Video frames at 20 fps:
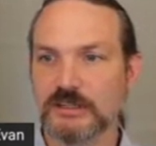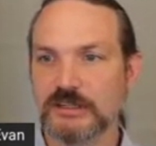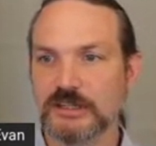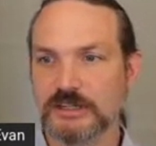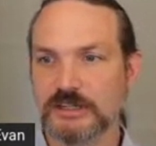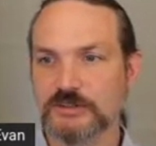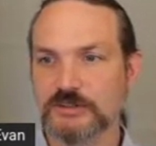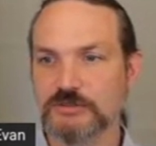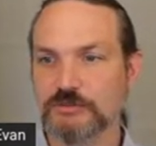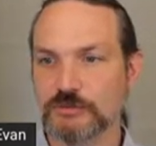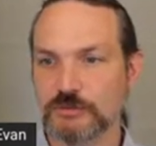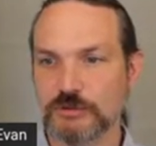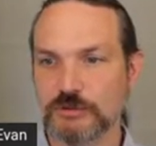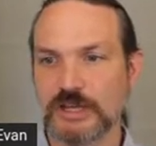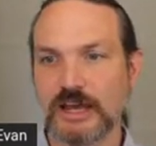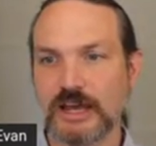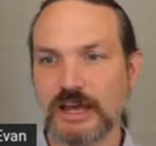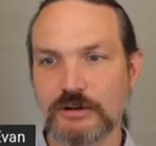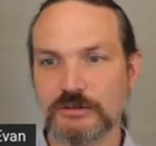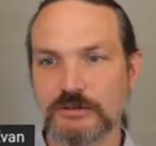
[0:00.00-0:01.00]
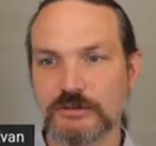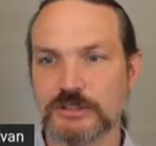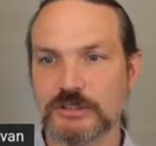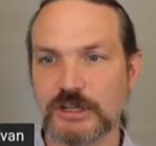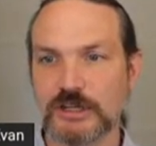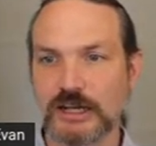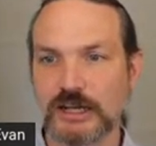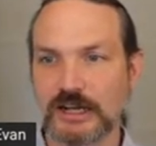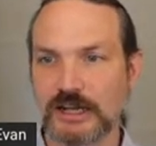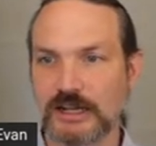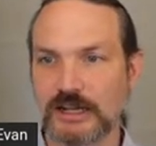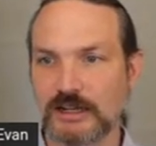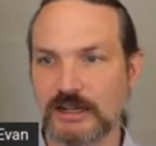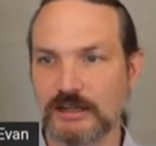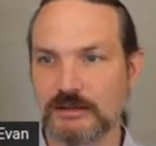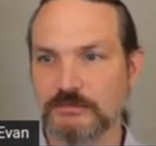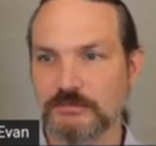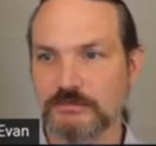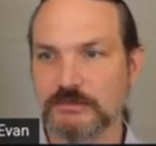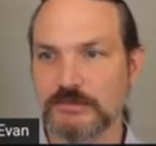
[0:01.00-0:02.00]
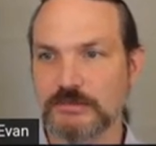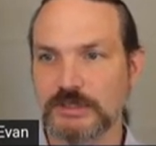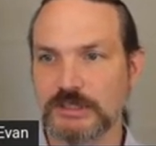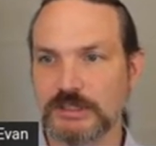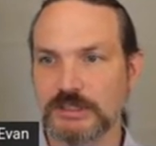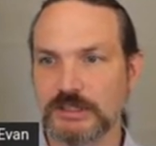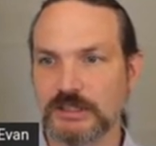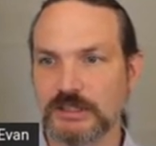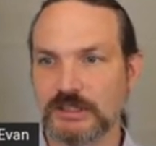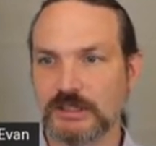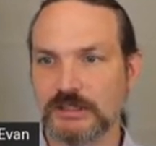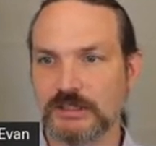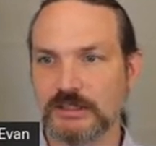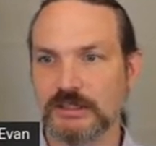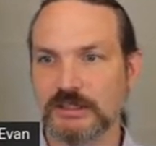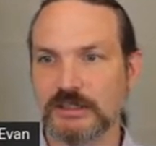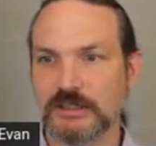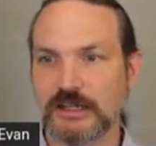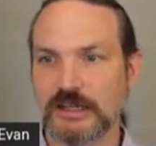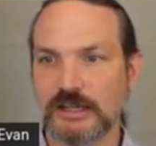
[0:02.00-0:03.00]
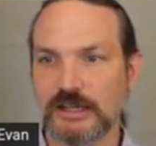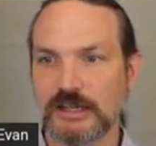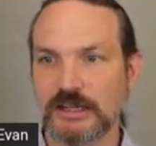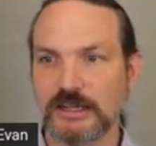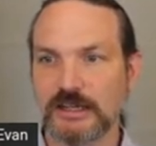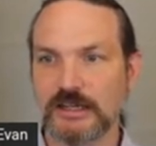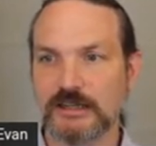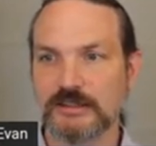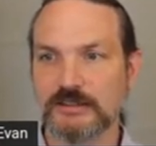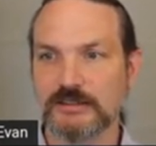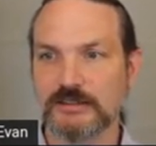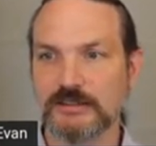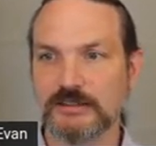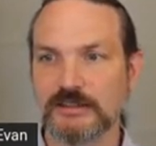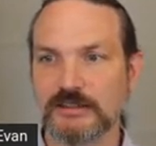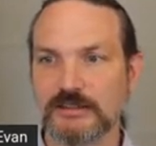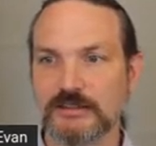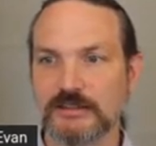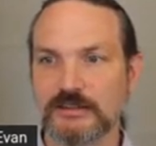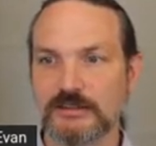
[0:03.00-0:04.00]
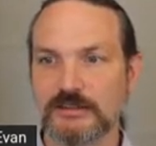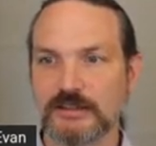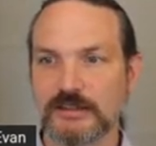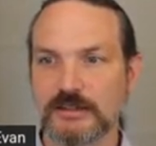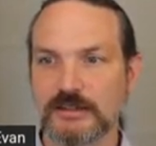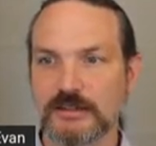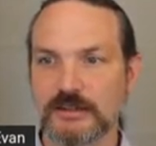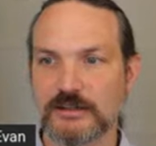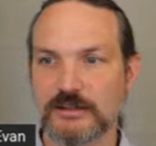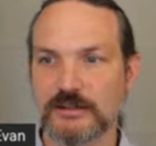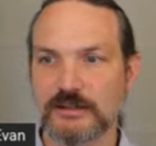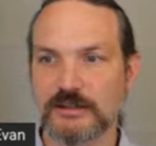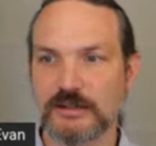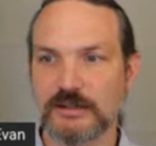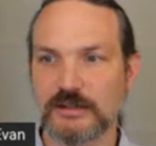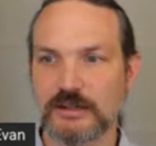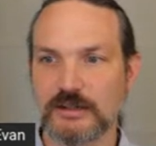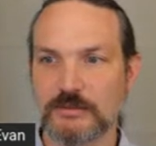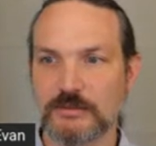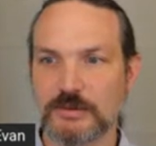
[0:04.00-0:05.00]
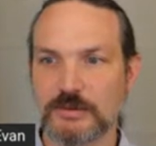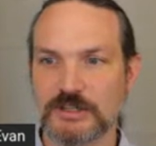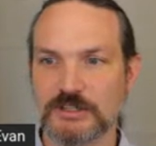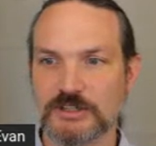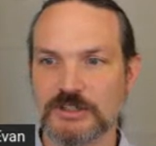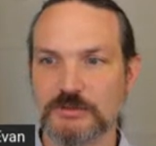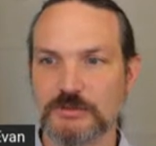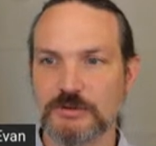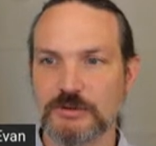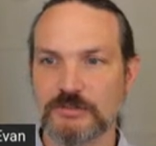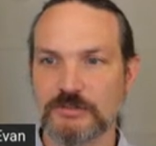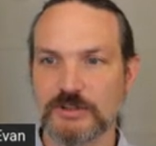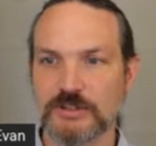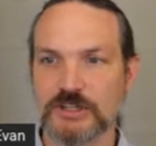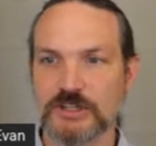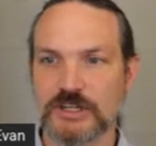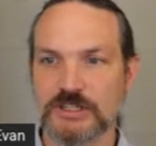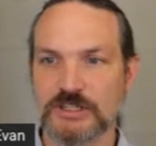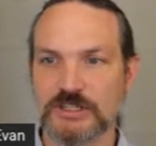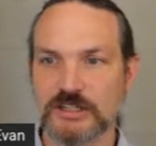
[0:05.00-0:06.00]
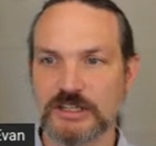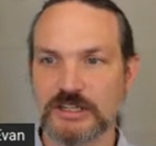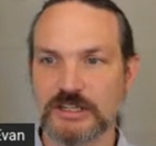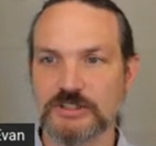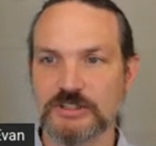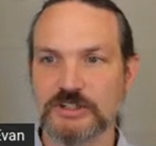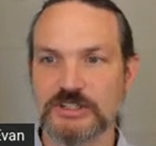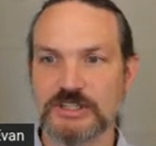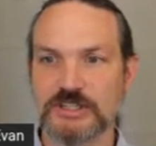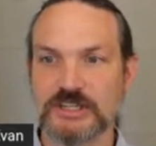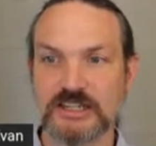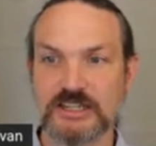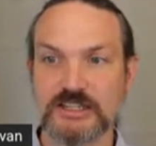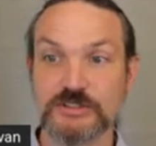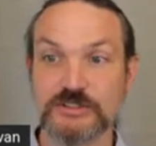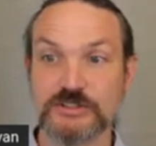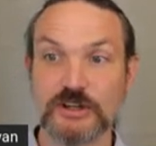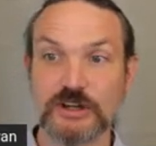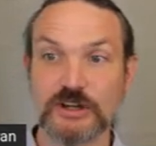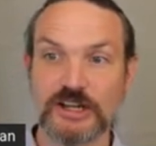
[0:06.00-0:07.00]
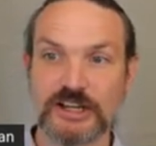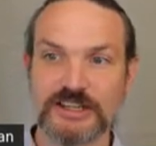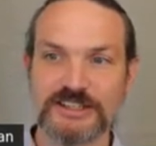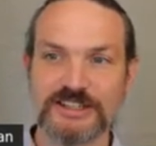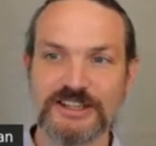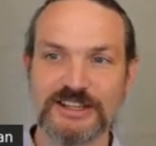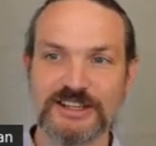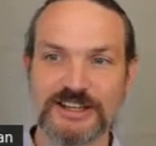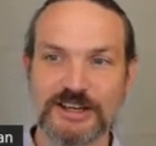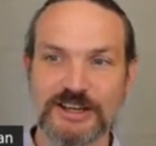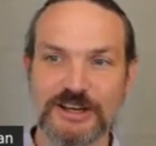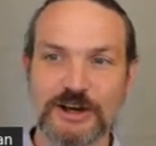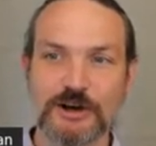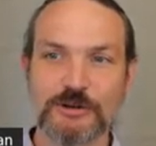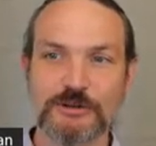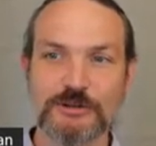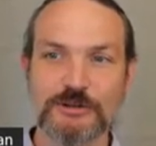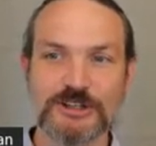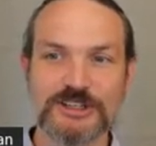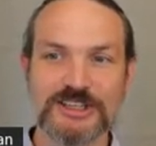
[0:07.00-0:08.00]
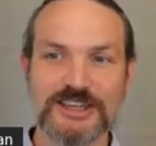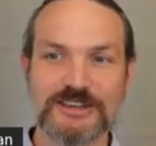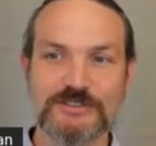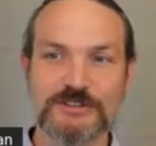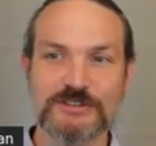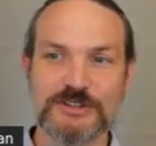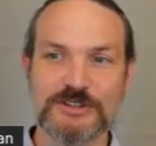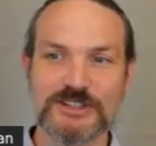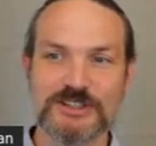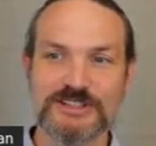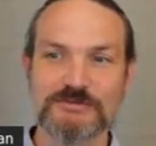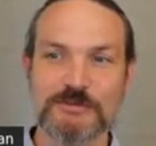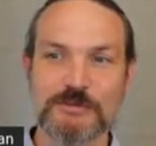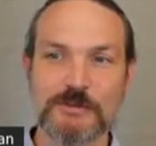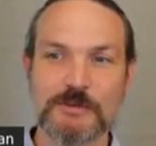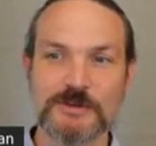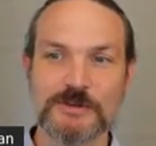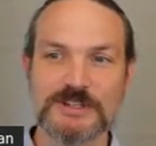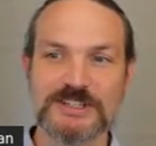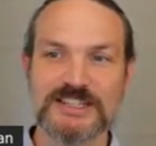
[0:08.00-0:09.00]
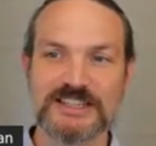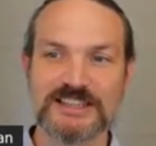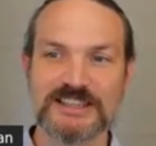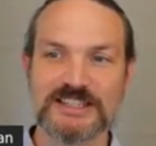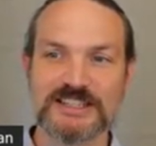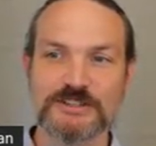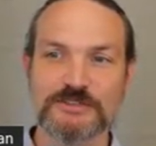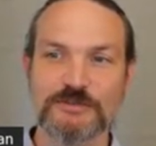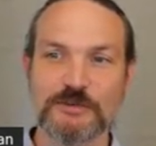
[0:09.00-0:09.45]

gets ruled out. Um, uh, a bunch of the privilege escalation settings on. Oh look, if you didn't remember to set this